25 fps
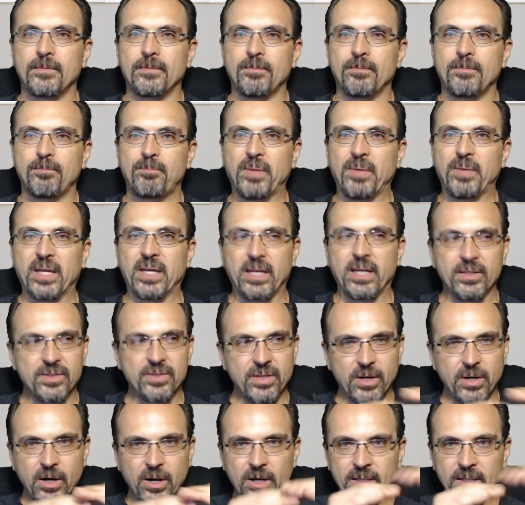Because there
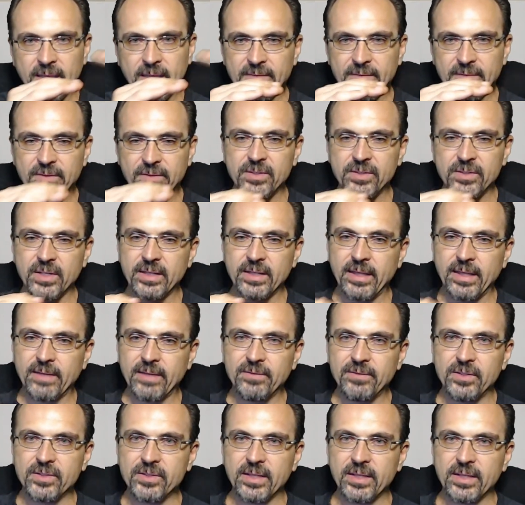are levels and
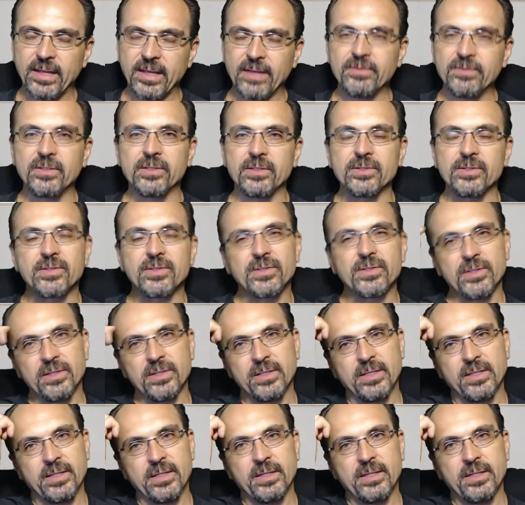levels and levels.
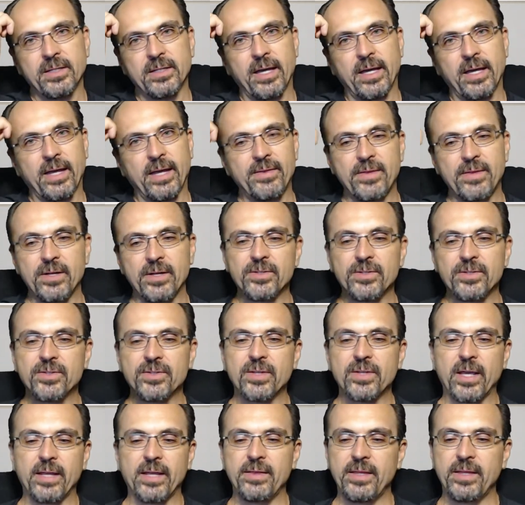And
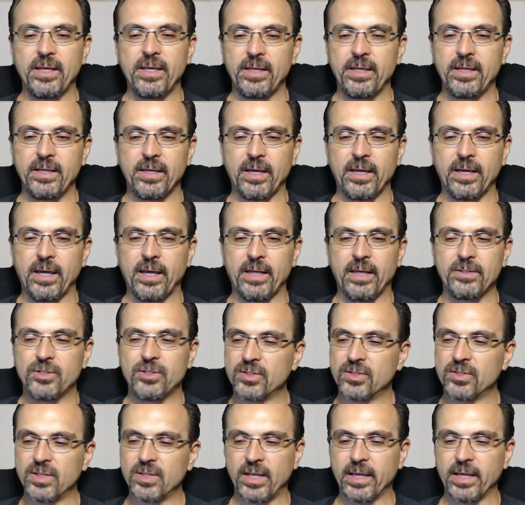just
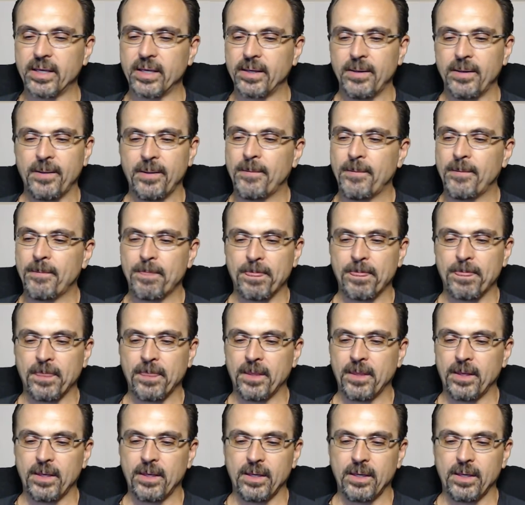like,
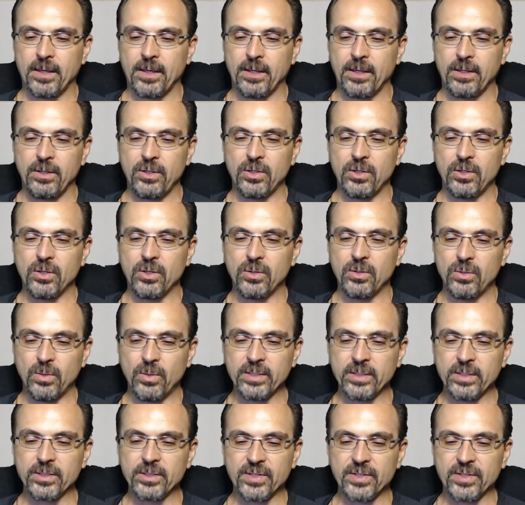you know who
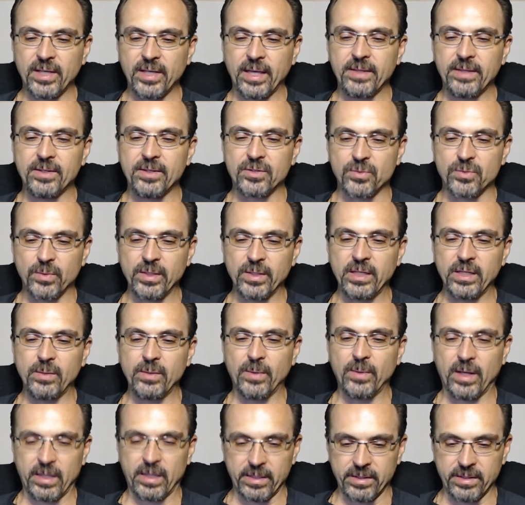understand this really
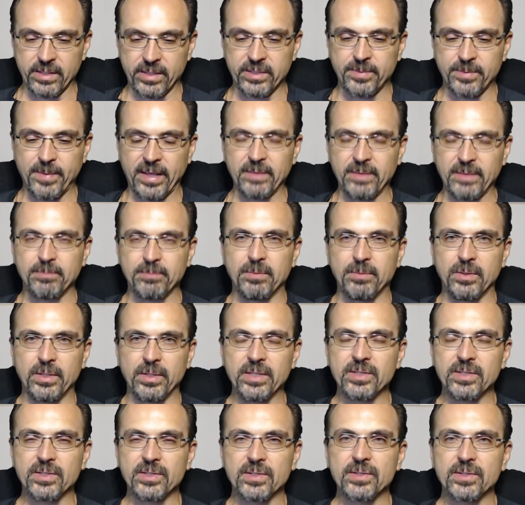well are the Tibetan
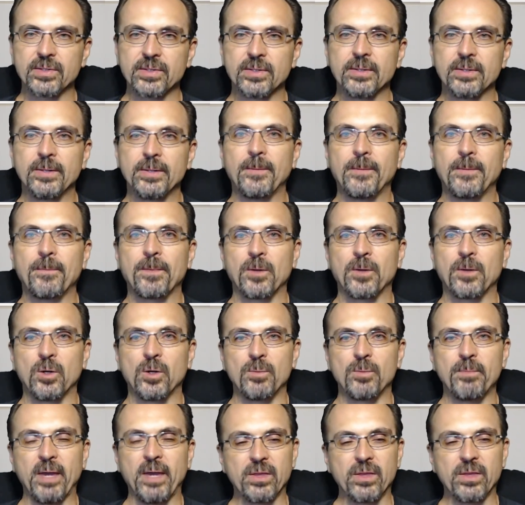Buddhists, who
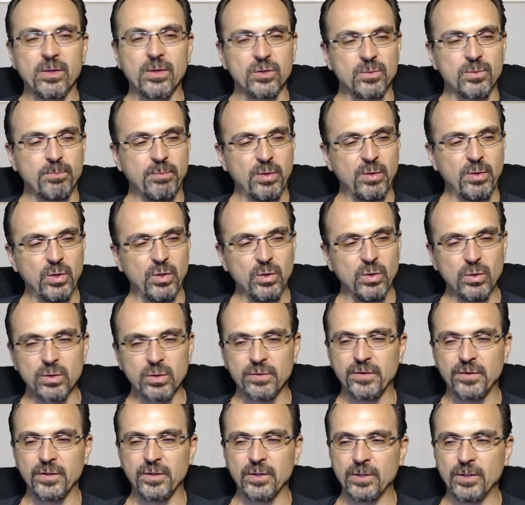make those
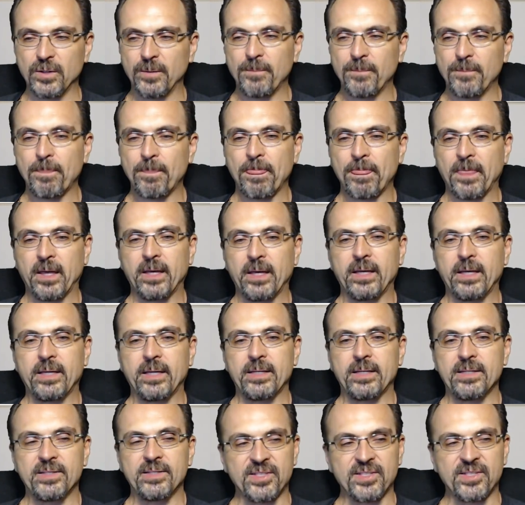beautiful
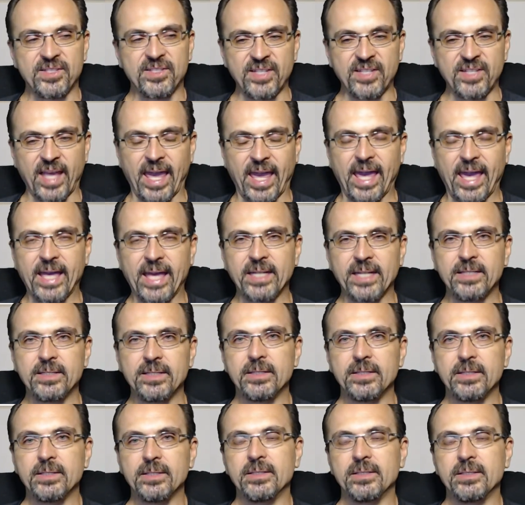sand
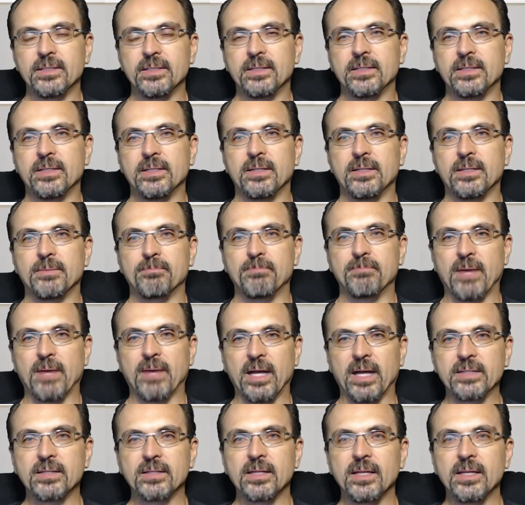
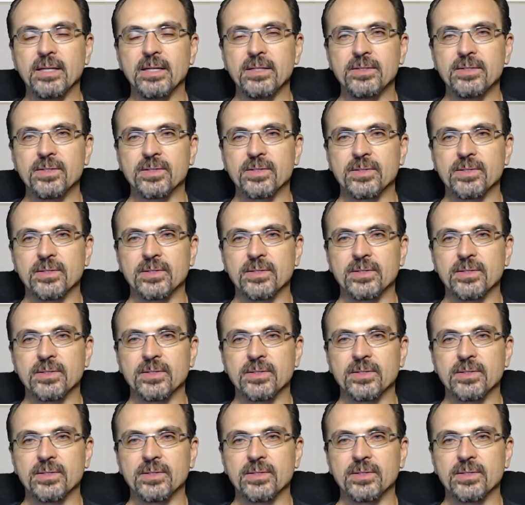mandalas,